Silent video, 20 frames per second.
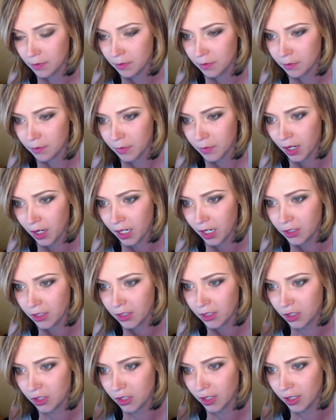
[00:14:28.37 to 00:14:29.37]
behind
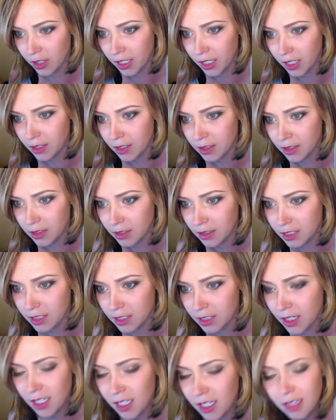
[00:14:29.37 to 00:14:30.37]
your head.
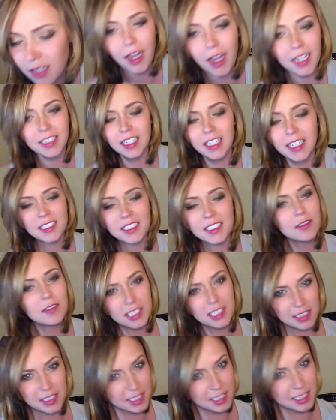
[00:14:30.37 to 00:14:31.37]
And it sounds like a
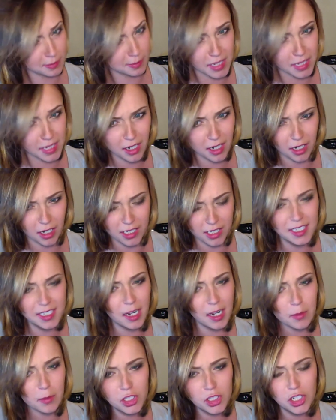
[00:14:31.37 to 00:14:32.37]
smear. Is that
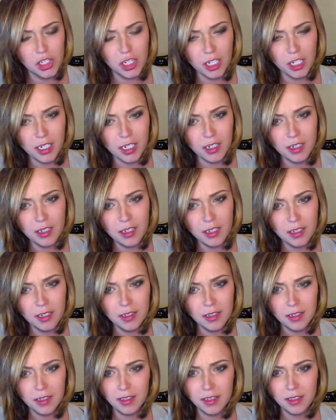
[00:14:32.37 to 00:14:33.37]
what you're
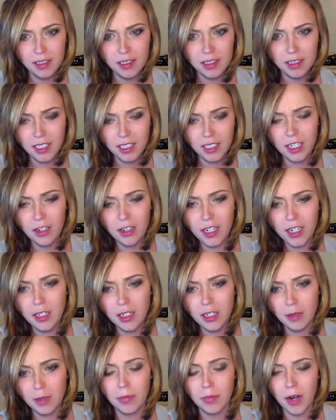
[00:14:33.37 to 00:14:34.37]
hearing?
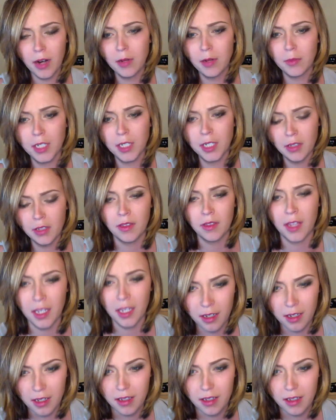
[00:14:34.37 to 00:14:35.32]
Or Brian, what do you think?